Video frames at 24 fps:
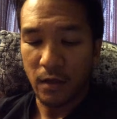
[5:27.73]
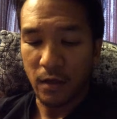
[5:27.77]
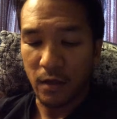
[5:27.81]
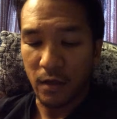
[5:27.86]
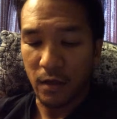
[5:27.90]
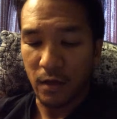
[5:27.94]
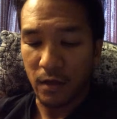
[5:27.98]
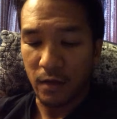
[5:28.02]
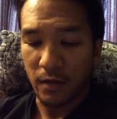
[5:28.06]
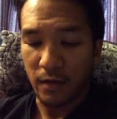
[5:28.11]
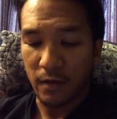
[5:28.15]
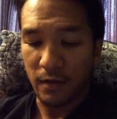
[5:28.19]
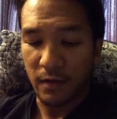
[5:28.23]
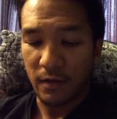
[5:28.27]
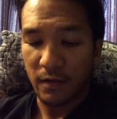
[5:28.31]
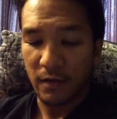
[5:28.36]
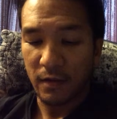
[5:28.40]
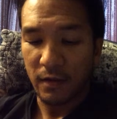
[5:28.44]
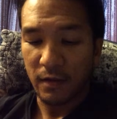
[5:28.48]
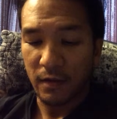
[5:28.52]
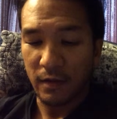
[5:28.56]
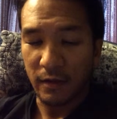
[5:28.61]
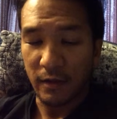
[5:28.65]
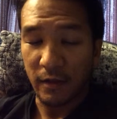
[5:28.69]
and
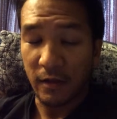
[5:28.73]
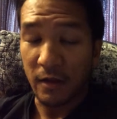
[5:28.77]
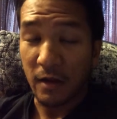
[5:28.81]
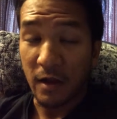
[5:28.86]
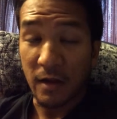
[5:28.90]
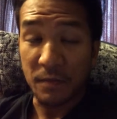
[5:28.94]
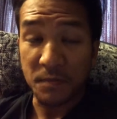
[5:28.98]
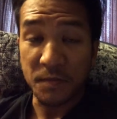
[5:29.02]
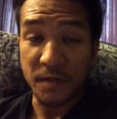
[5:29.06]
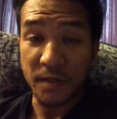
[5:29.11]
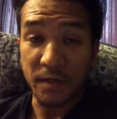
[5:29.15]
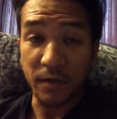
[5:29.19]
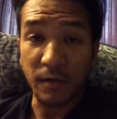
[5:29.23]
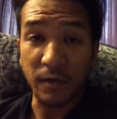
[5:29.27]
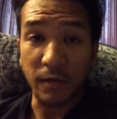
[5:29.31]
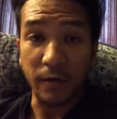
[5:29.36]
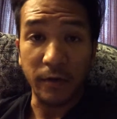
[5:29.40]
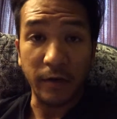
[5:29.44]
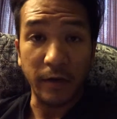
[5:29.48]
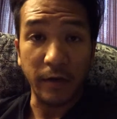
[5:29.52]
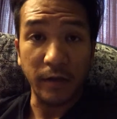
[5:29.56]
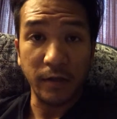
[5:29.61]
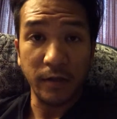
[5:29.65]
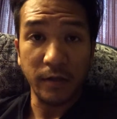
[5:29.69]
I'm still
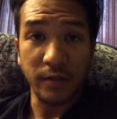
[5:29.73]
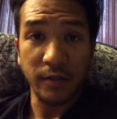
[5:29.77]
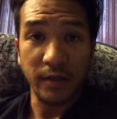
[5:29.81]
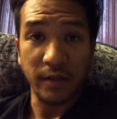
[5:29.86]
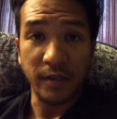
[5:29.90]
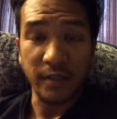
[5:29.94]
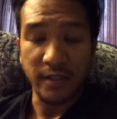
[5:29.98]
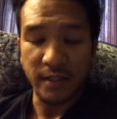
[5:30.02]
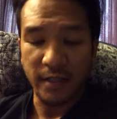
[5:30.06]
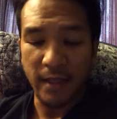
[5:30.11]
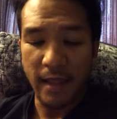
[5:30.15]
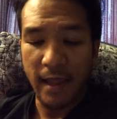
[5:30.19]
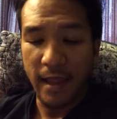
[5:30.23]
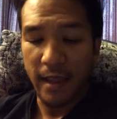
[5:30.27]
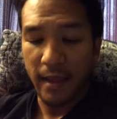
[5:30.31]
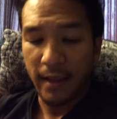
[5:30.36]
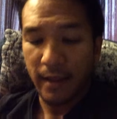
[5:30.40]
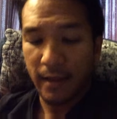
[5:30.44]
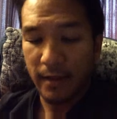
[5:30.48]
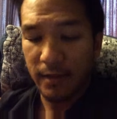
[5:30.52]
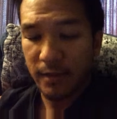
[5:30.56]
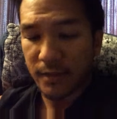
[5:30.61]
learning to this day.